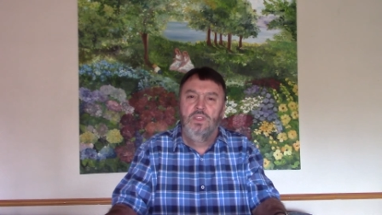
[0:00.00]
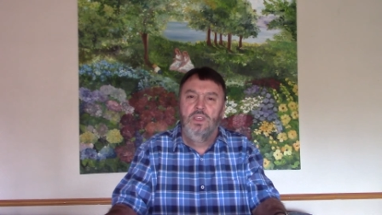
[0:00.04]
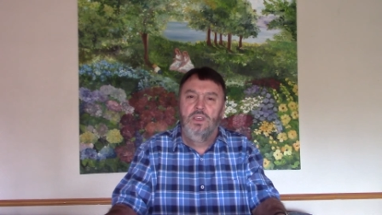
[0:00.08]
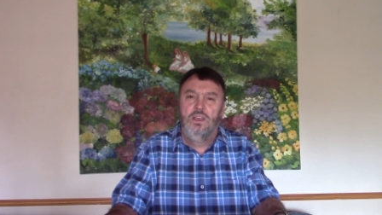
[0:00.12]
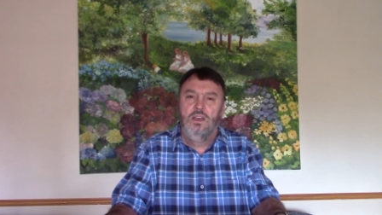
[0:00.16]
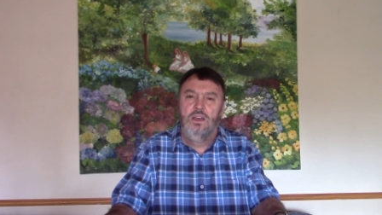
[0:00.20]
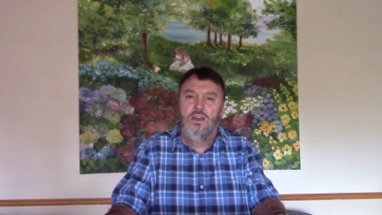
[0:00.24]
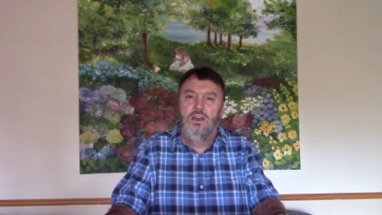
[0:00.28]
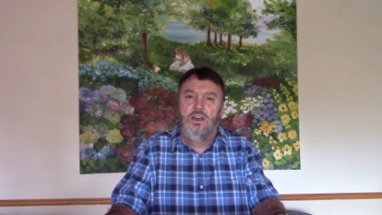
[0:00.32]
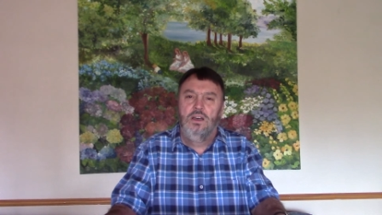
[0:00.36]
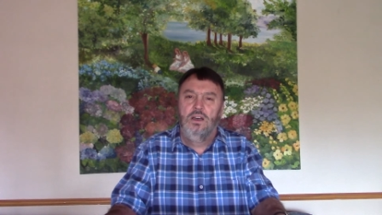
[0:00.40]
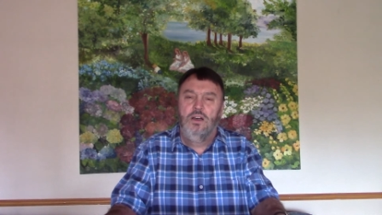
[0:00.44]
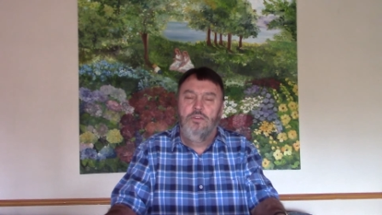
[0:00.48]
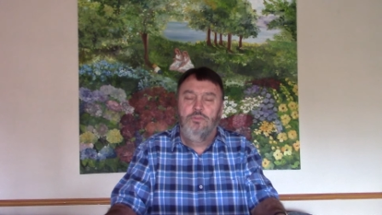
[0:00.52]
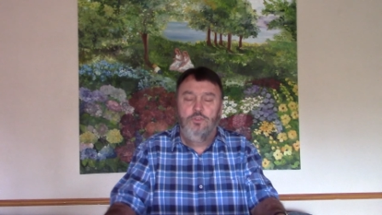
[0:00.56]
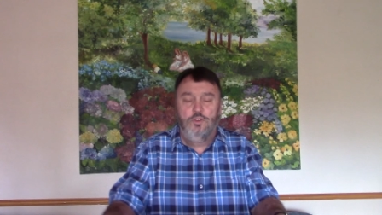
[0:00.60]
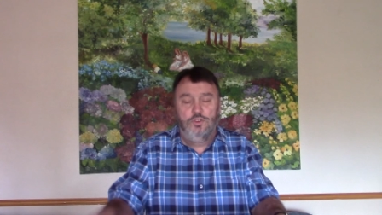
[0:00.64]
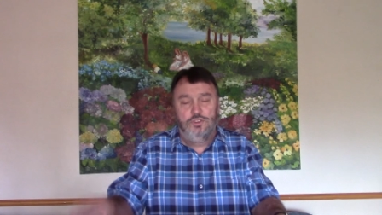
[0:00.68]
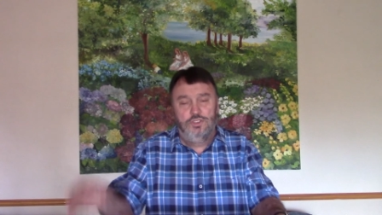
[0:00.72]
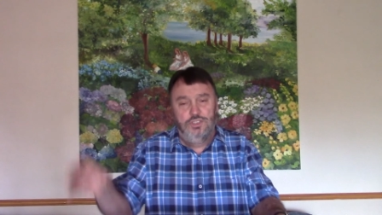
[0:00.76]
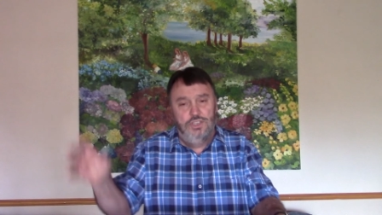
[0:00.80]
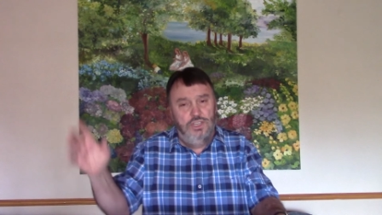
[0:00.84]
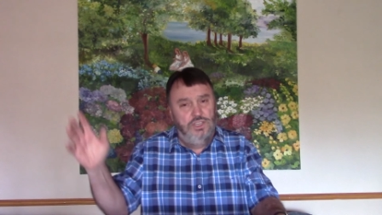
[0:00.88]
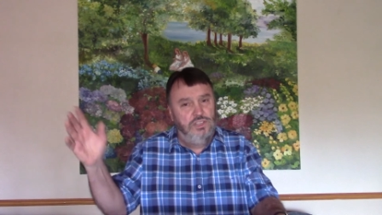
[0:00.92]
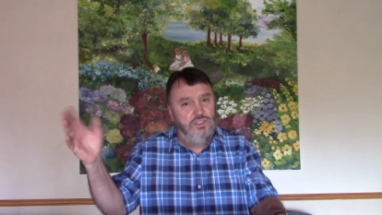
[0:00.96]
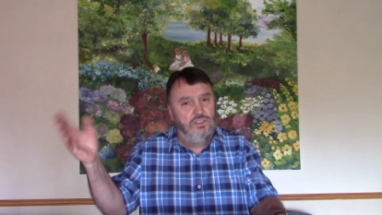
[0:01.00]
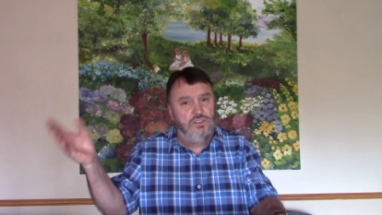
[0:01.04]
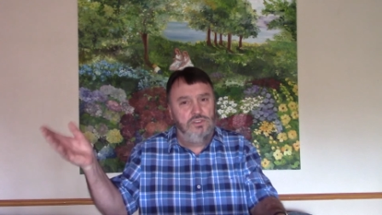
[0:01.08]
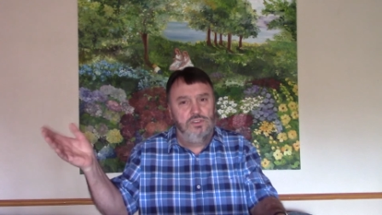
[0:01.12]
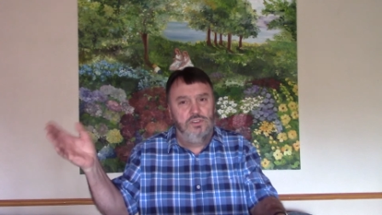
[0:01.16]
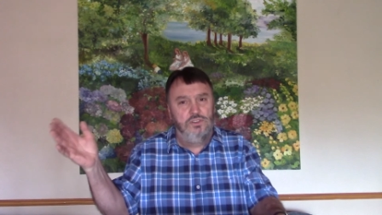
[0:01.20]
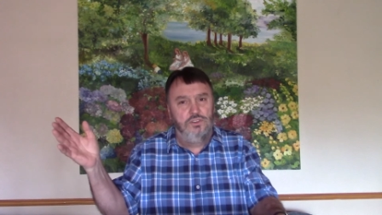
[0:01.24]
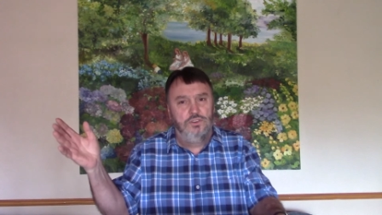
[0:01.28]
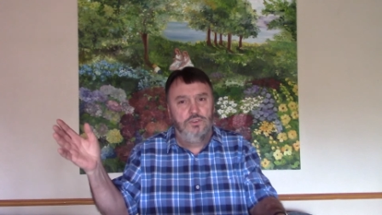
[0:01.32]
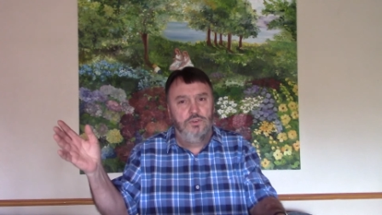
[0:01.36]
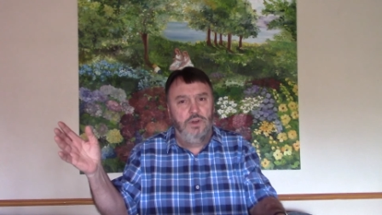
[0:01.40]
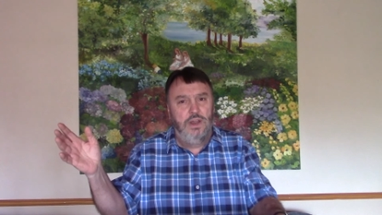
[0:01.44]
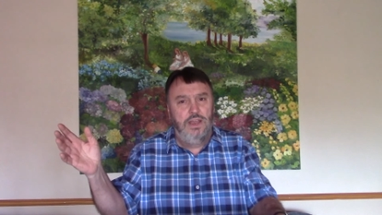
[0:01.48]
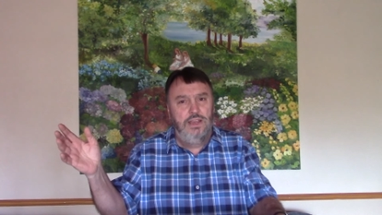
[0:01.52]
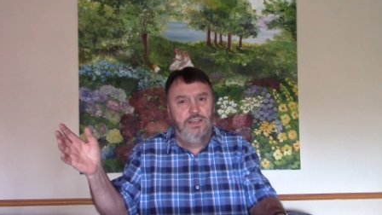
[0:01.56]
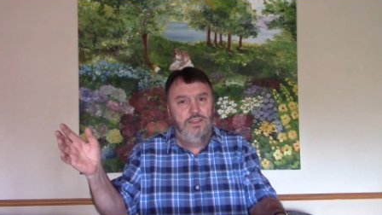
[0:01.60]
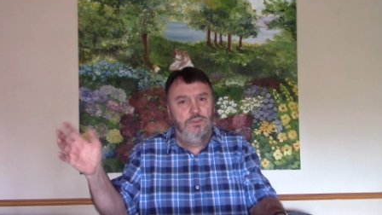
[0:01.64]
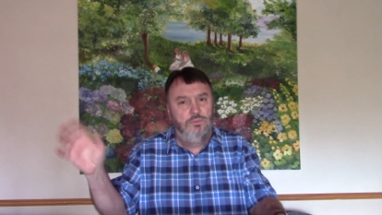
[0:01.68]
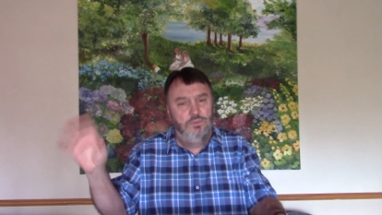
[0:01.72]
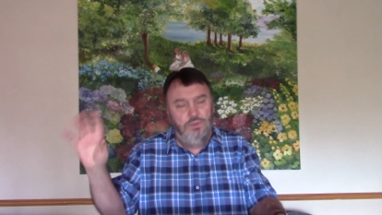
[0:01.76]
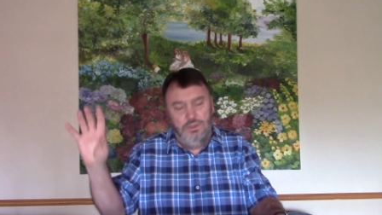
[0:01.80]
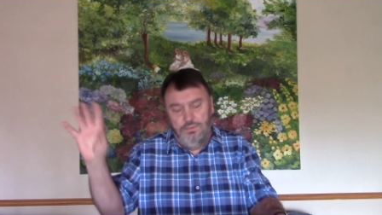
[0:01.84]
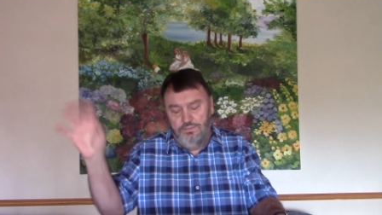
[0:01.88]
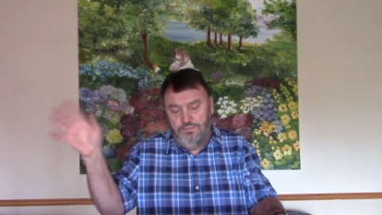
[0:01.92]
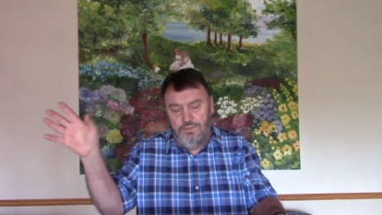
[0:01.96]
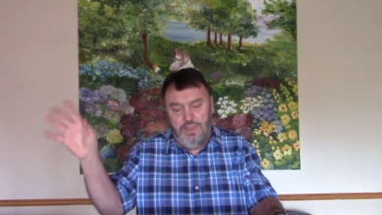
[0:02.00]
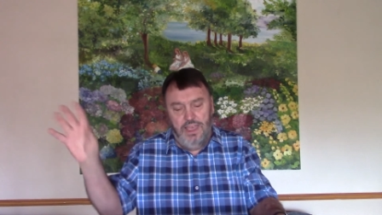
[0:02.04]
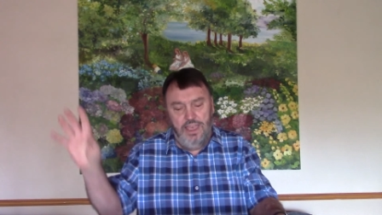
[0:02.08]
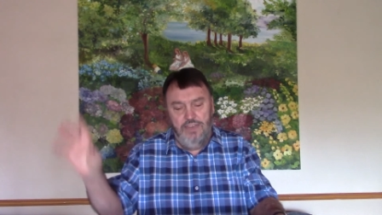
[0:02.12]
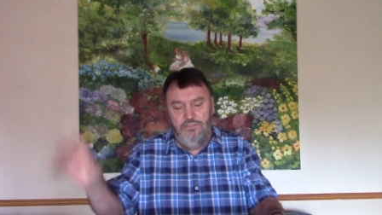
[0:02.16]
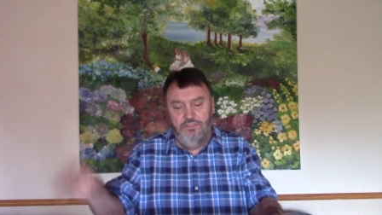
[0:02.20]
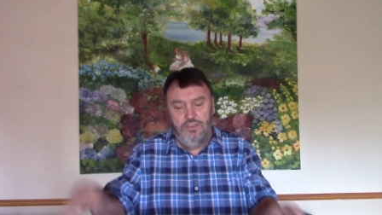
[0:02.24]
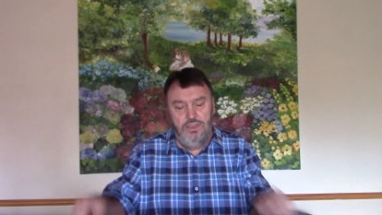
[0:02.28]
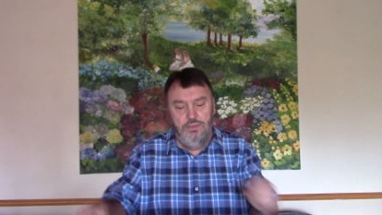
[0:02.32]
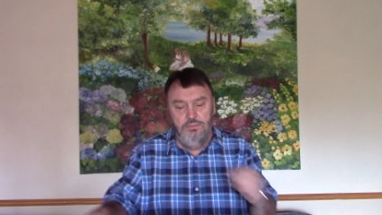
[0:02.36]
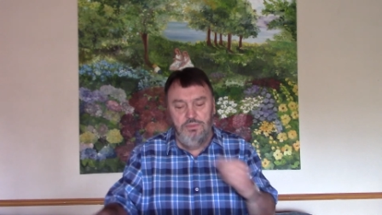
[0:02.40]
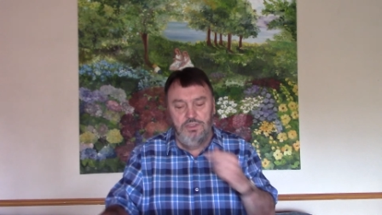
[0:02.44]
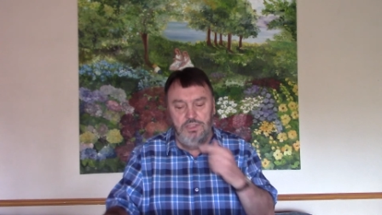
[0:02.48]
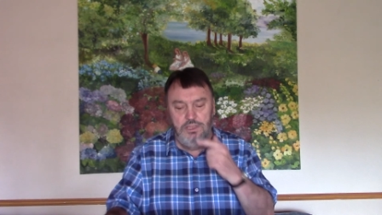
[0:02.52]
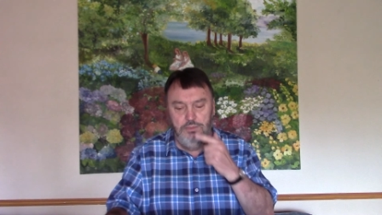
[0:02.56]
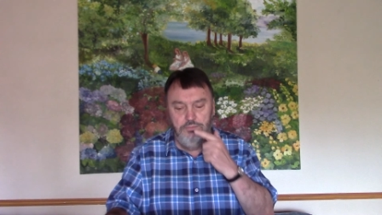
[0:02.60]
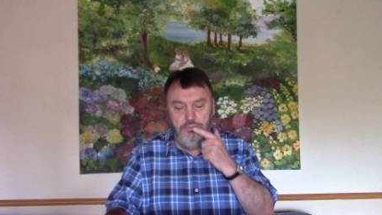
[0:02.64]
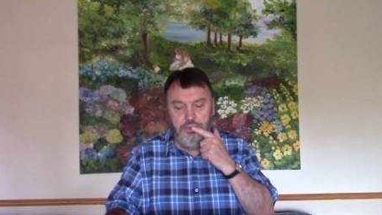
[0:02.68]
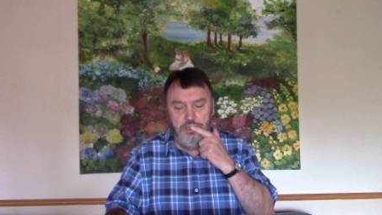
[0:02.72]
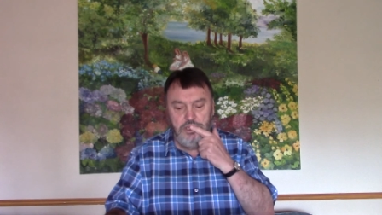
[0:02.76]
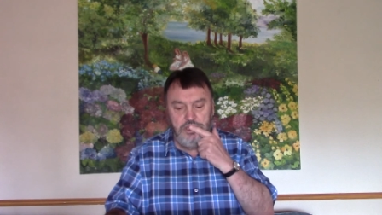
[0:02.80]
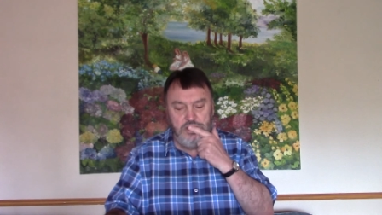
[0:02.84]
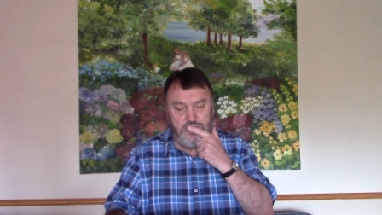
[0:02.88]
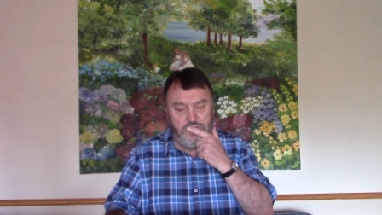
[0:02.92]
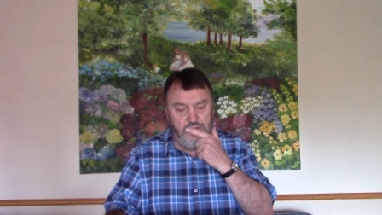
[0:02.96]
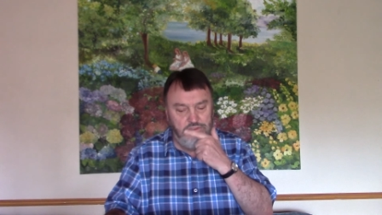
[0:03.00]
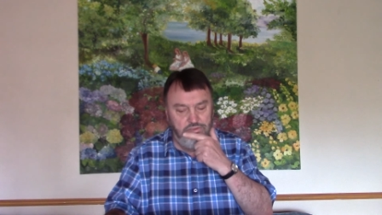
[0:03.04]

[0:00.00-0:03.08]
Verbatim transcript: uh, of course, Jesus is great. We have him in the picture,